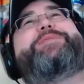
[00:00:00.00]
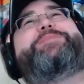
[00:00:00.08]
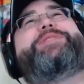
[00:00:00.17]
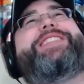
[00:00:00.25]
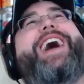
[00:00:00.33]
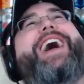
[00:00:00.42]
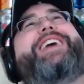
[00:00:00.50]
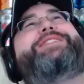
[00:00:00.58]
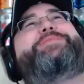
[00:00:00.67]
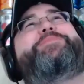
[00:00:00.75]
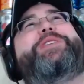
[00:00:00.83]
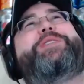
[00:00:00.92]

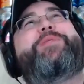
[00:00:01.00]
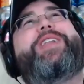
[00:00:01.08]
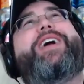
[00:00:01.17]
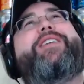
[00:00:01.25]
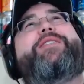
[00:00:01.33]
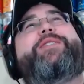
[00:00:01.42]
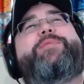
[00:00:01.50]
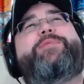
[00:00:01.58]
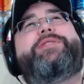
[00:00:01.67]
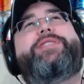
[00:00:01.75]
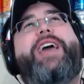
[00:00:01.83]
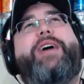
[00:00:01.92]
last week when Eric
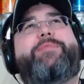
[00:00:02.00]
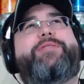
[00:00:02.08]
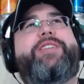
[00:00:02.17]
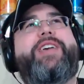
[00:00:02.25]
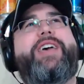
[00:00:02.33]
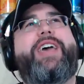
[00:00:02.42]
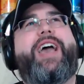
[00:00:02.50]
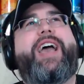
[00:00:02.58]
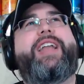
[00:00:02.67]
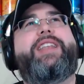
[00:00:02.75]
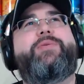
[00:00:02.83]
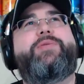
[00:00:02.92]
was hammered,
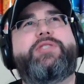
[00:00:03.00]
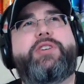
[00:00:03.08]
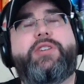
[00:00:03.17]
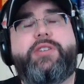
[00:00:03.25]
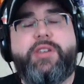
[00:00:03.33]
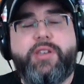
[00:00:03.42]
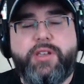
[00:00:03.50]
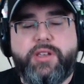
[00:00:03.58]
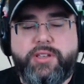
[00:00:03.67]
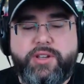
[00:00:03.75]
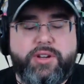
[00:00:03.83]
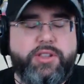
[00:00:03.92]
and he was like.
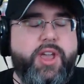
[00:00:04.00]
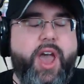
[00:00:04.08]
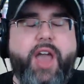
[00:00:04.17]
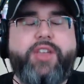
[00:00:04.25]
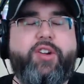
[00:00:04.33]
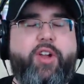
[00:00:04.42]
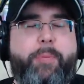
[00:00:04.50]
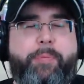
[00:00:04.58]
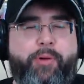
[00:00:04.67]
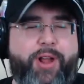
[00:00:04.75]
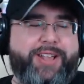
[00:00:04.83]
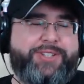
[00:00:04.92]
You're, yeah, you're
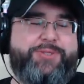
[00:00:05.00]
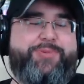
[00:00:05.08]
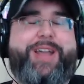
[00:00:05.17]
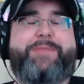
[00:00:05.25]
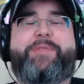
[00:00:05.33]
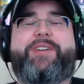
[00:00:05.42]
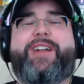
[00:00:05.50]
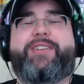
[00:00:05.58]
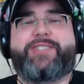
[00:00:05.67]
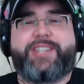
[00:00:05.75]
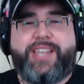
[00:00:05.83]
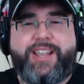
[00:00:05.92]
oppressed, Redbeard. I was
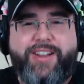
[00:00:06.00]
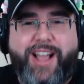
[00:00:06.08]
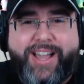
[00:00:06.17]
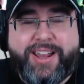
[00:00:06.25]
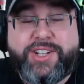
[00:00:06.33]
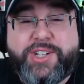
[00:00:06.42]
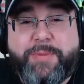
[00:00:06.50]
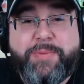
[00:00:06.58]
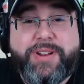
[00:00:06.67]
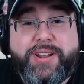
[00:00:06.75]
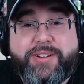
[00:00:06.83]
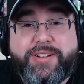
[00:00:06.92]
like, here, I gotta jump
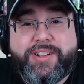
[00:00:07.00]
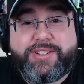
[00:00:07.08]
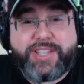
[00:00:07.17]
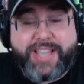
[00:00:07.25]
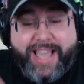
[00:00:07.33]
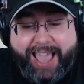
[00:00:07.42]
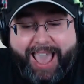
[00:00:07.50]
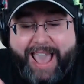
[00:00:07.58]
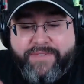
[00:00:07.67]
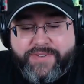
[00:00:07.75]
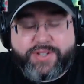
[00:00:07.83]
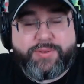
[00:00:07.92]
in here because like I
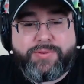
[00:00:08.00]
have to.